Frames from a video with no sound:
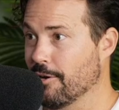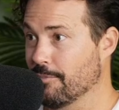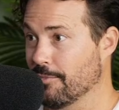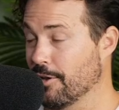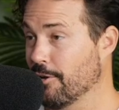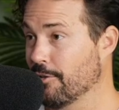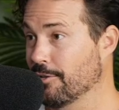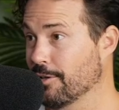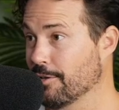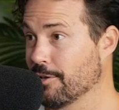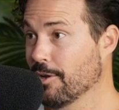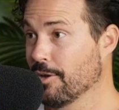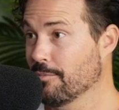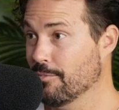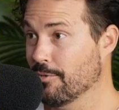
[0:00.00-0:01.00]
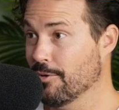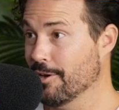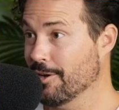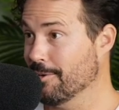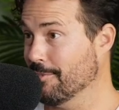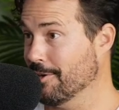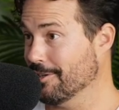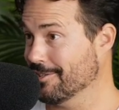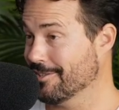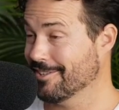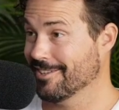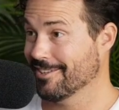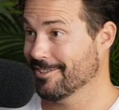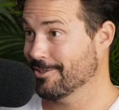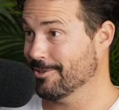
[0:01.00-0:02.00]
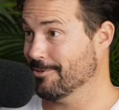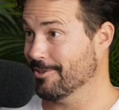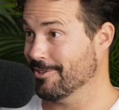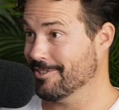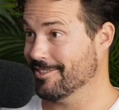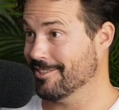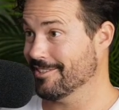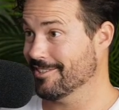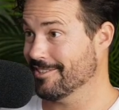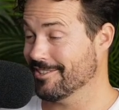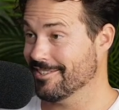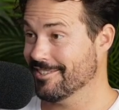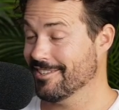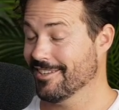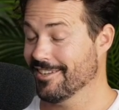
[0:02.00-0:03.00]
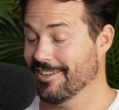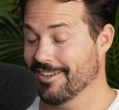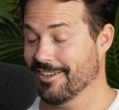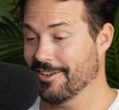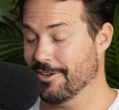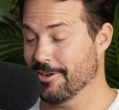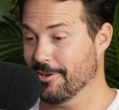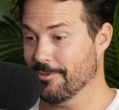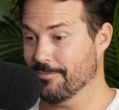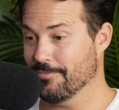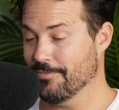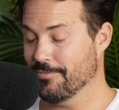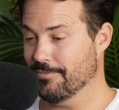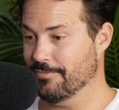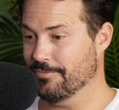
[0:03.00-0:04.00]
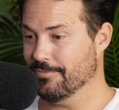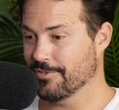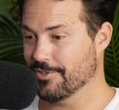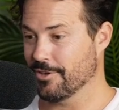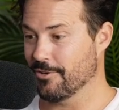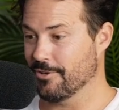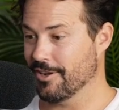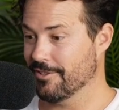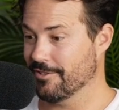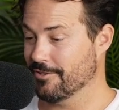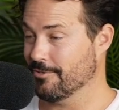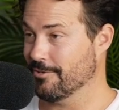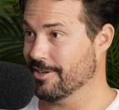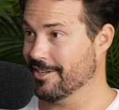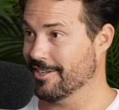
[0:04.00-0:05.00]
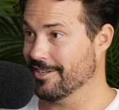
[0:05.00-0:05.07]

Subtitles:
I'm the only boy amongst two other sisters. So I have three